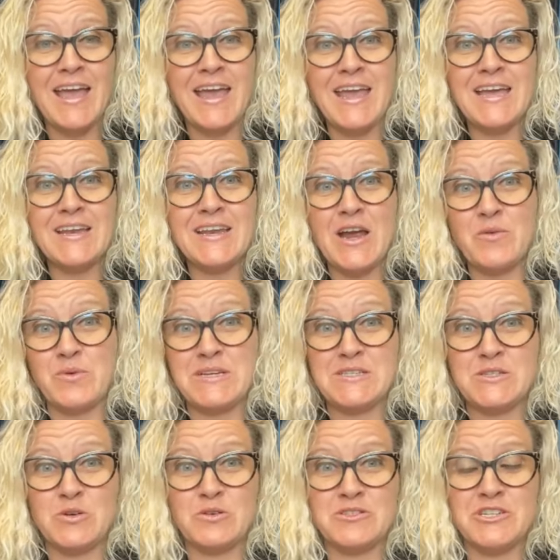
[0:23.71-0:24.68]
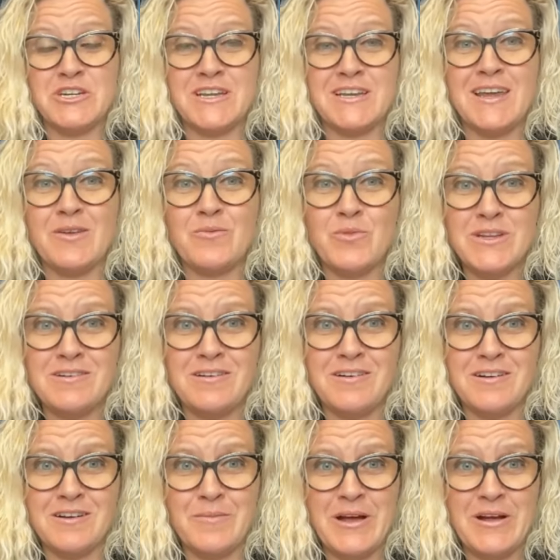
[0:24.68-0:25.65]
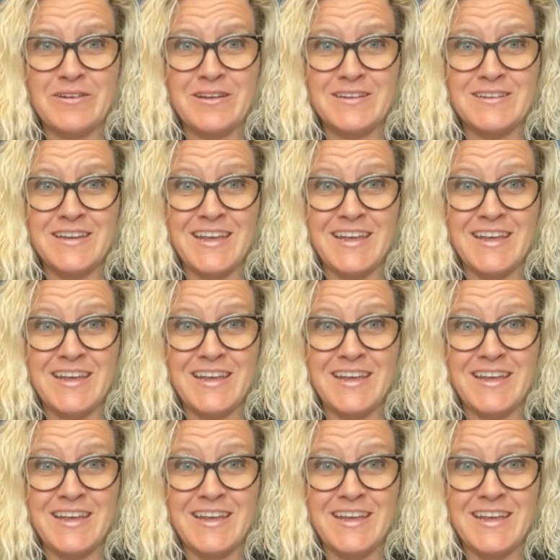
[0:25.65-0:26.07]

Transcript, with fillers: and I research it and we talk about it.